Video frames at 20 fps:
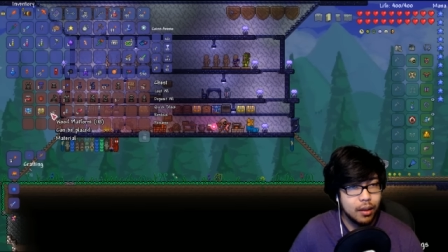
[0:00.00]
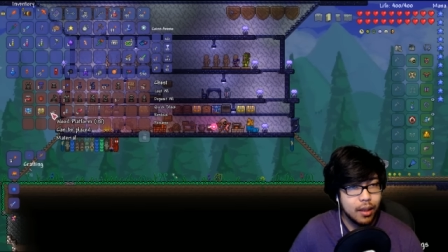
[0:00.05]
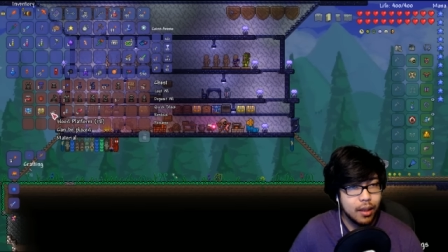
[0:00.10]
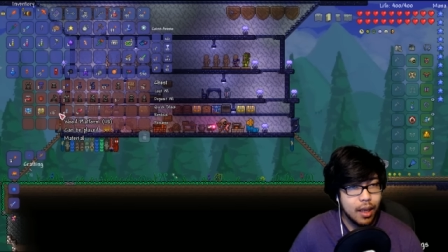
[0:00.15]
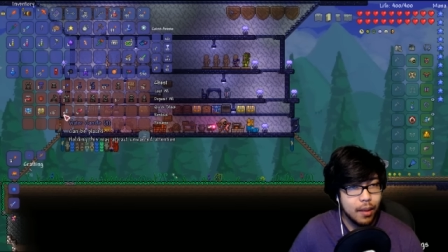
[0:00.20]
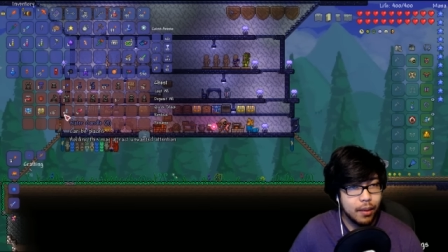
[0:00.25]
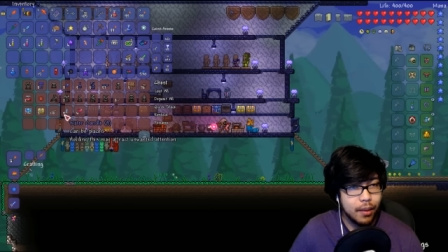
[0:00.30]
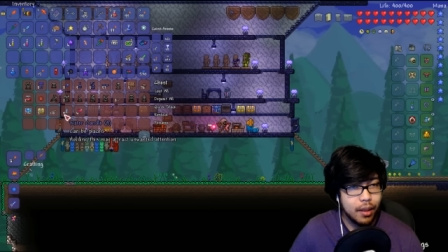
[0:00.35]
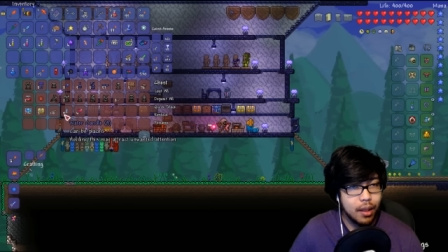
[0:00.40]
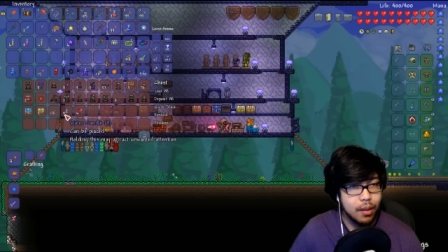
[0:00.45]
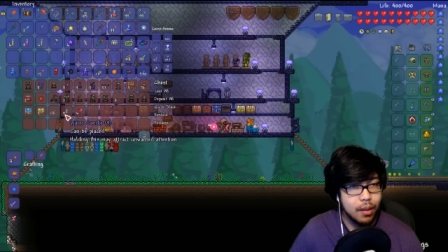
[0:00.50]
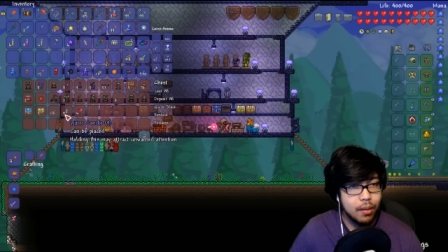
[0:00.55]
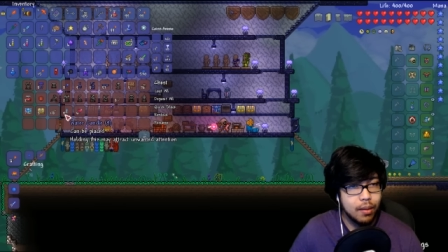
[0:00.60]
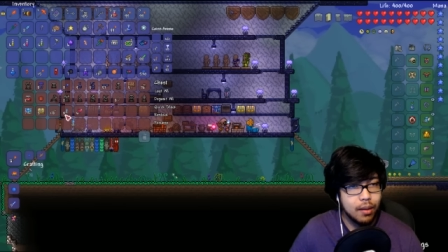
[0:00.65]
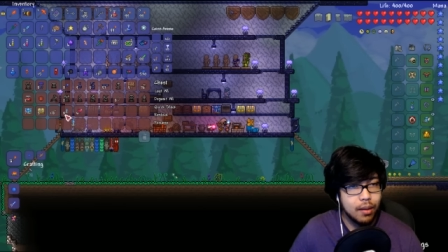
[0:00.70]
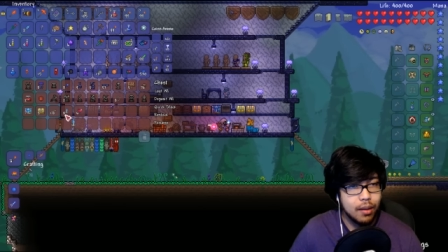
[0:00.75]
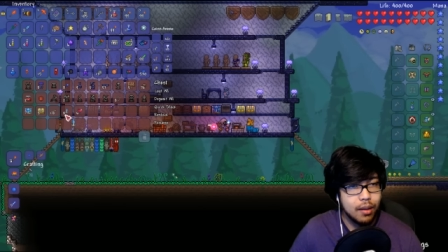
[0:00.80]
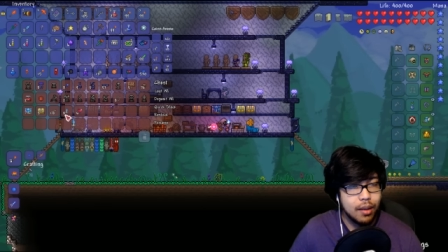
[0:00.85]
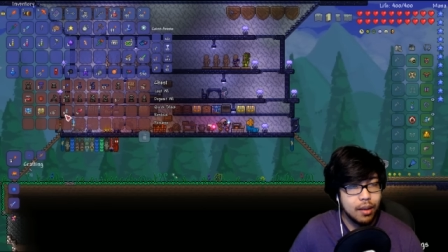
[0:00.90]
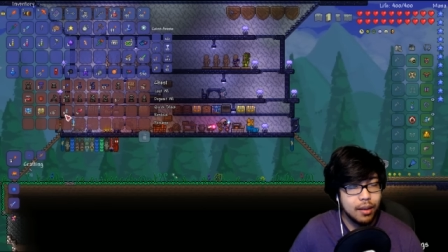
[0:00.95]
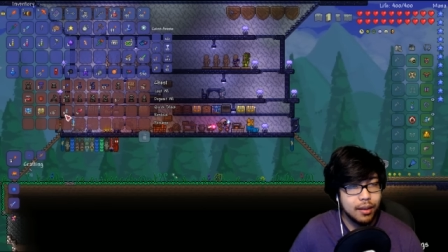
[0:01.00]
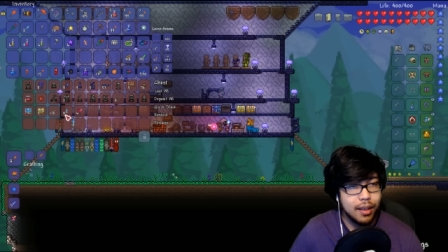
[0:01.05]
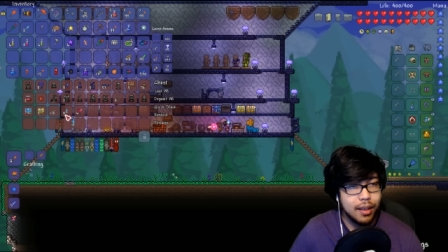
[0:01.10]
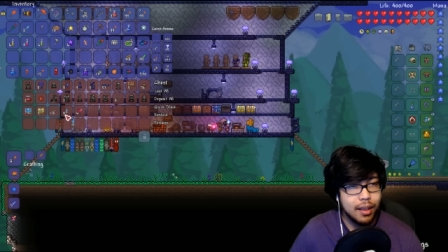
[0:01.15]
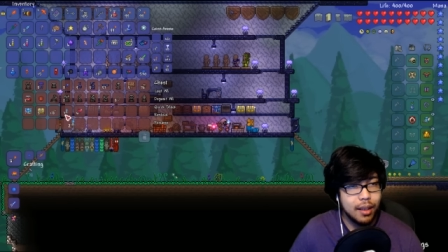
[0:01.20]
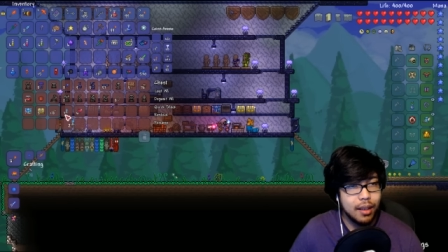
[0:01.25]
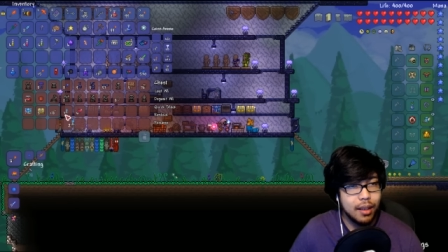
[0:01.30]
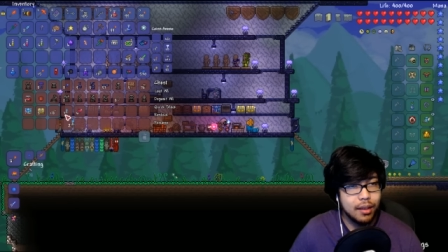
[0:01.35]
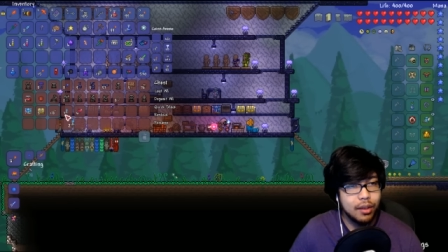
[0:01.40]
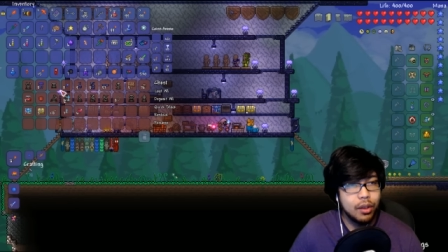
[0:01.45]
There we go. Let's
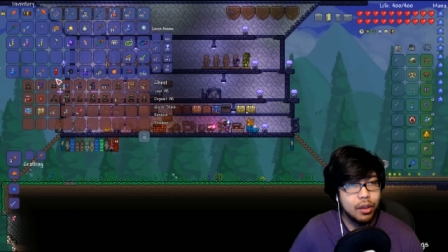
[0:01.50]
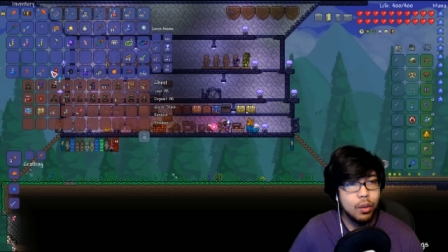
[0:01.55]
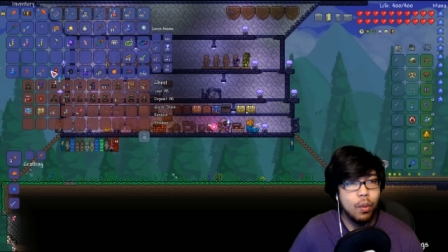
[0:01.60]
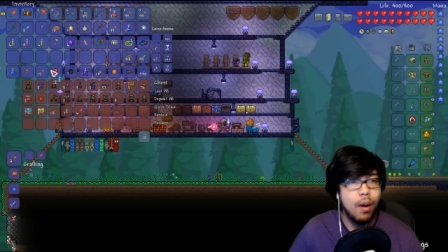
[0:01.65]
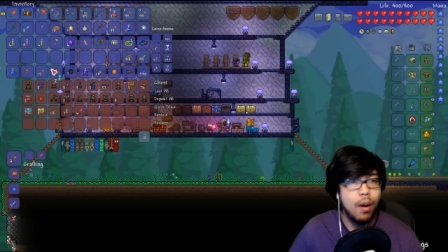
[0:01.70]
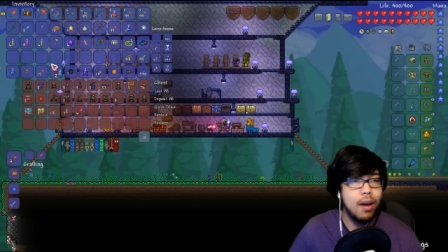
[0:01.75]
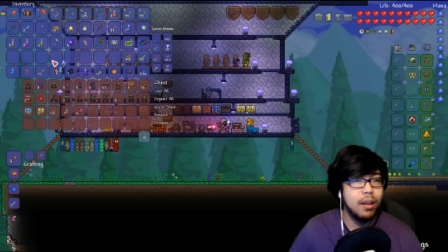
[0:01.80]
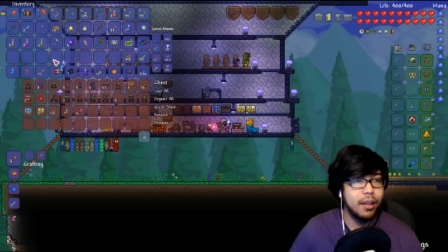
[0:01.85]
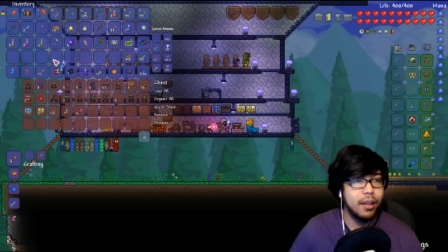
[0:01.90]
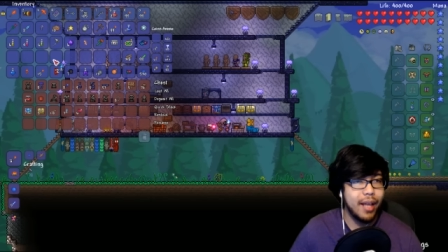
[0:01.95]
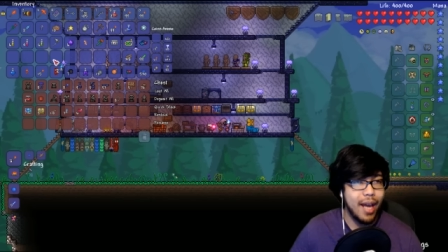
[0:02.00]
get uh, two water